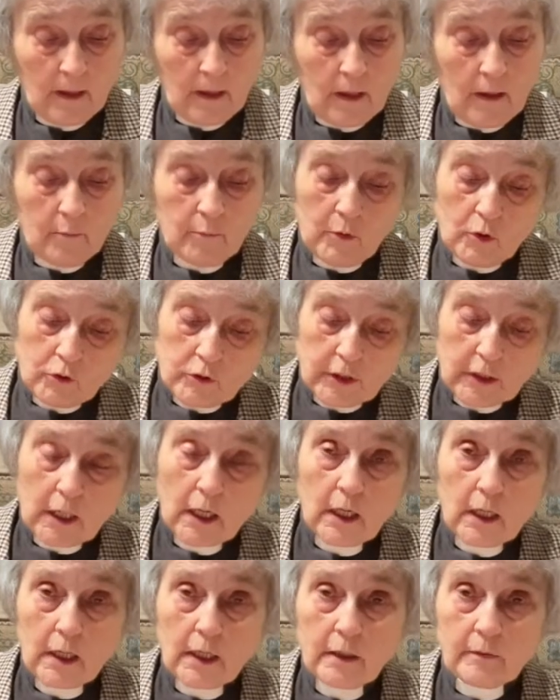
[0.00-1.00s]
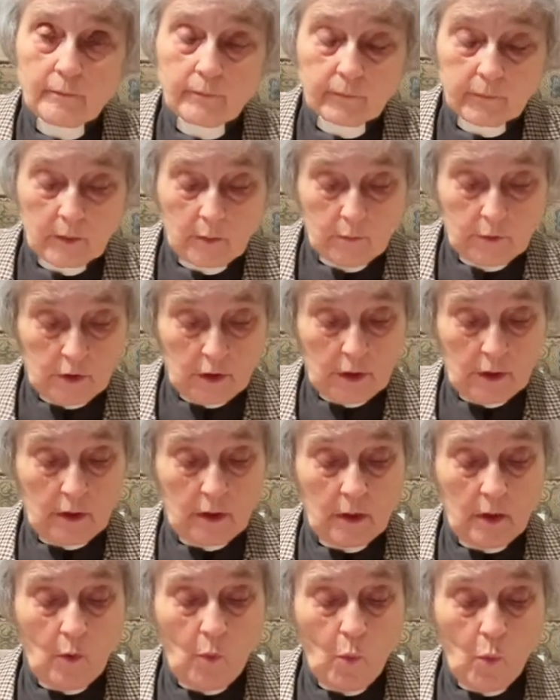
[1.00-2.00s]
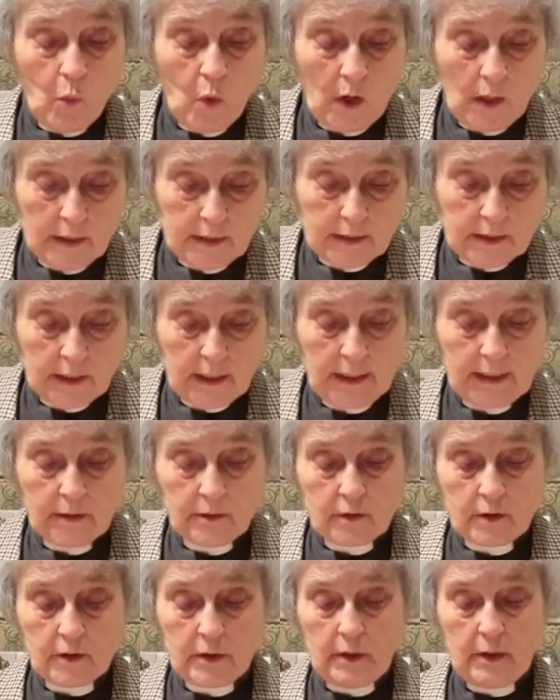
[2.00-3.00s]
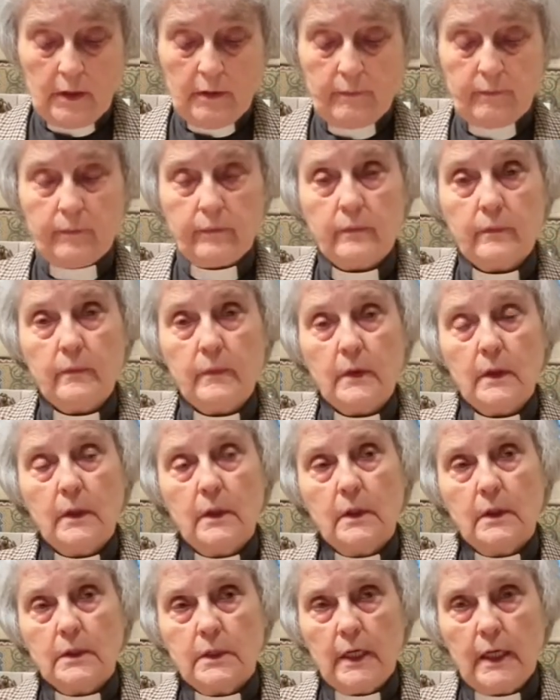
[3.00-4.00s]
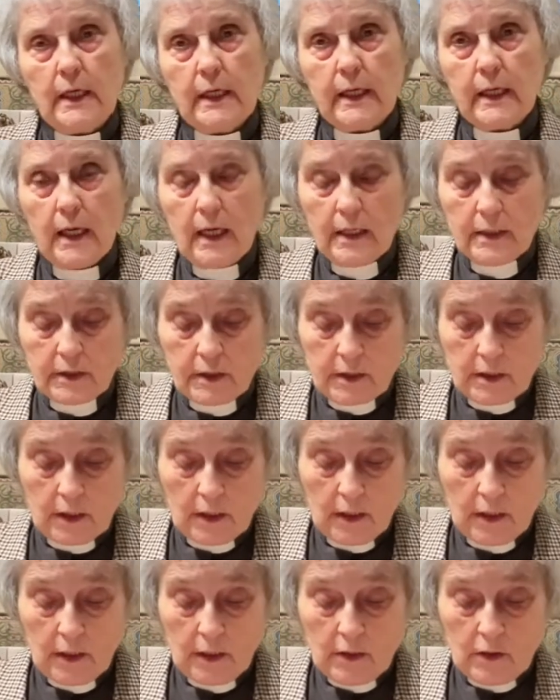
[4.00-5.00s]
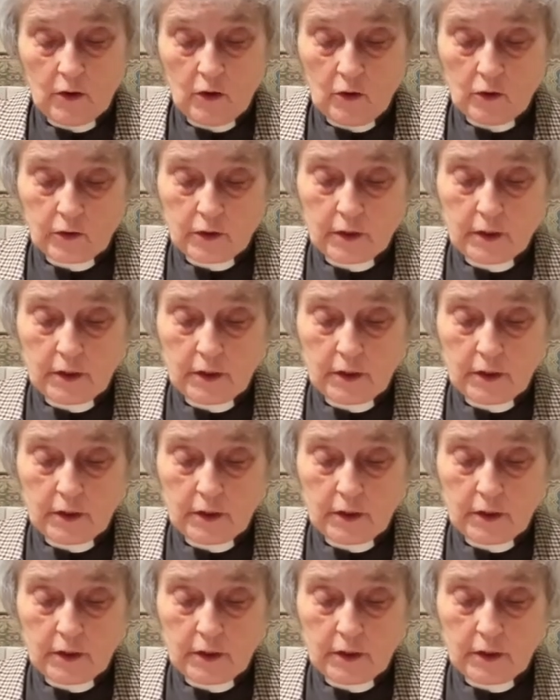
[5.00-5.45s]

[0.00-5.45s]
Mordecai was a wise counsellor, telling Esther not to